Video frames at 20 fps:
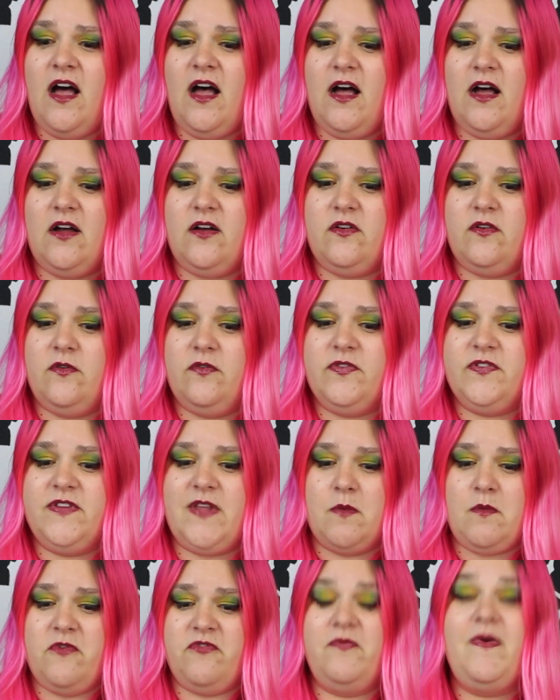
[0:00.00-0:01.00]
of
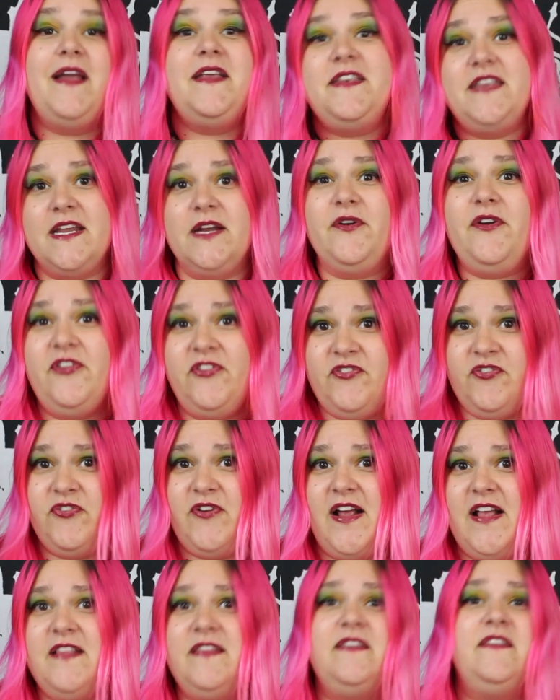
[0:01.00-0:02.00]
some of my dearest
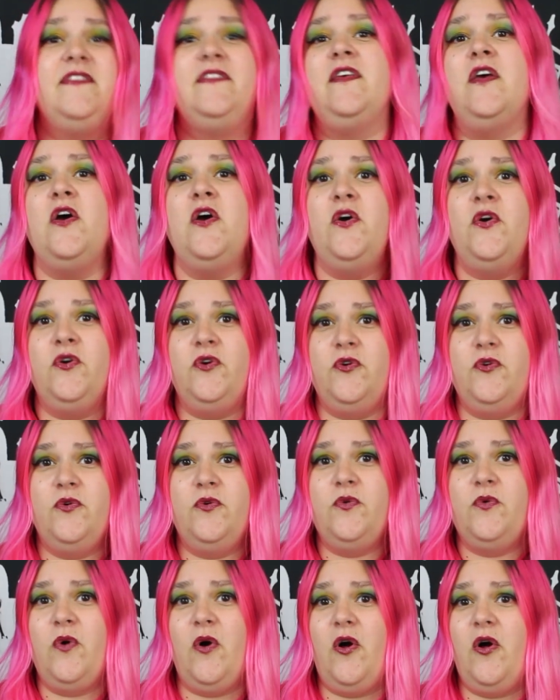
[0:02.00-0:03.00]
friends
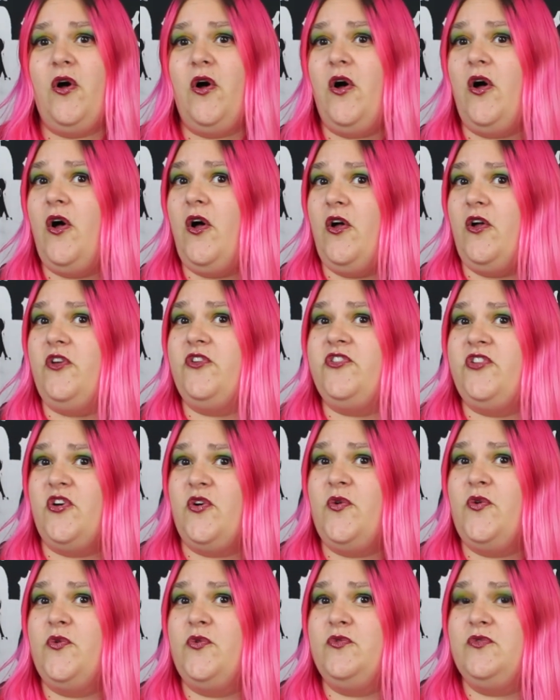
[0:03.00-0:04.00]
who
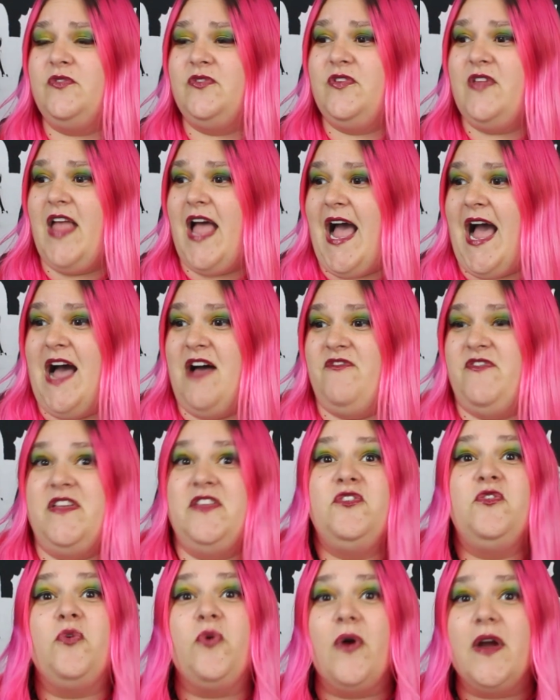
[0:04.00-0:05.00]
also have
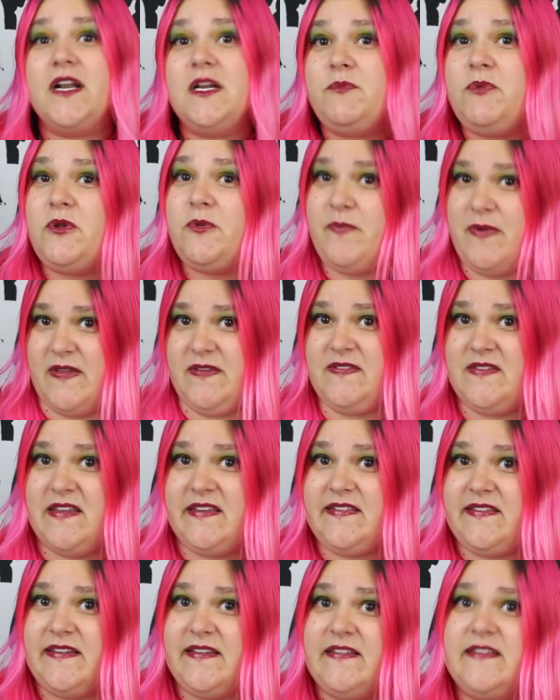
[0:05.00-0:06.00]
incredible
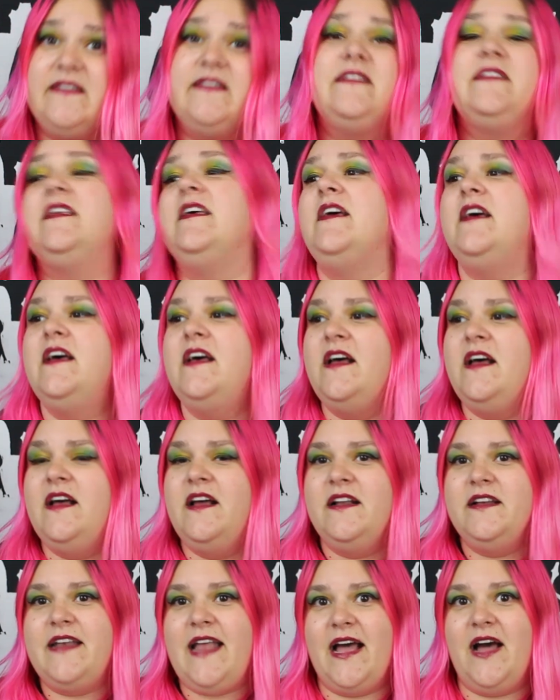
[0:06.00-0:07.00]
businesses.
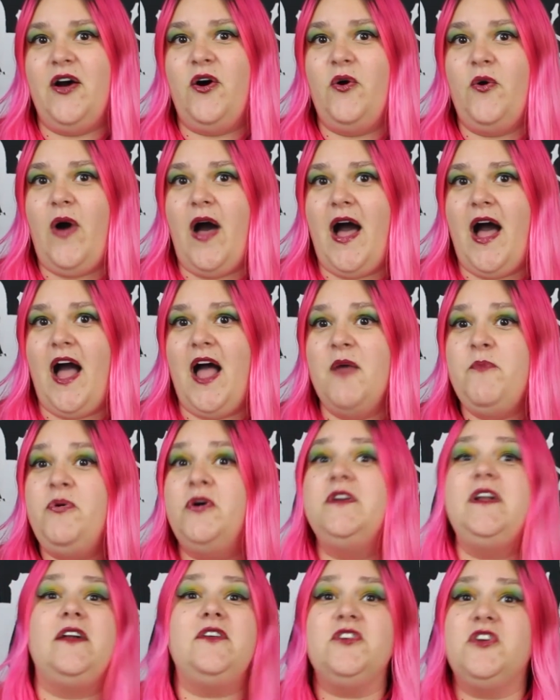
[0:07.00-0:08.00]
Now, I
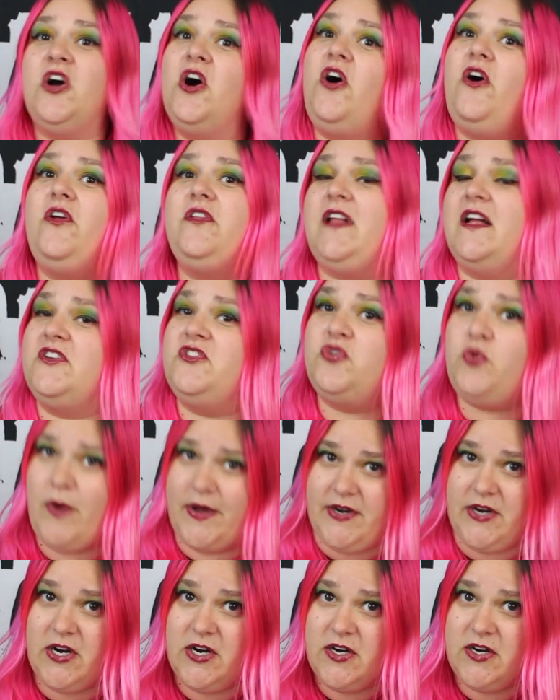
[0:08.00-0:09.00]
put out a call on
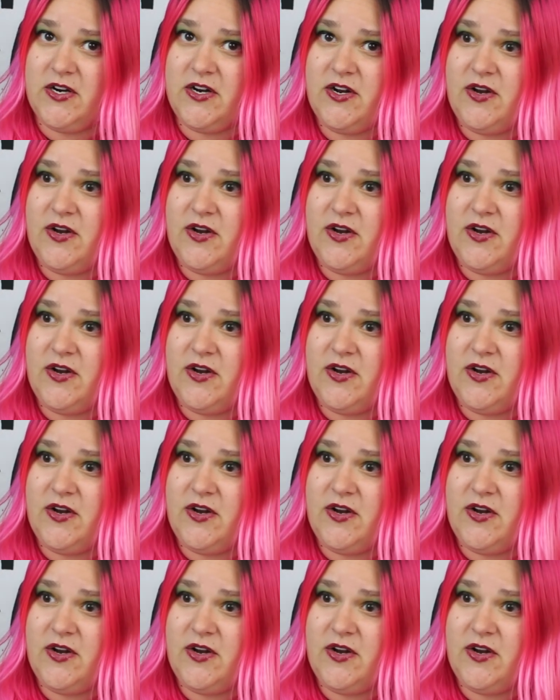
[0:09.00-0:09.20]
Twitter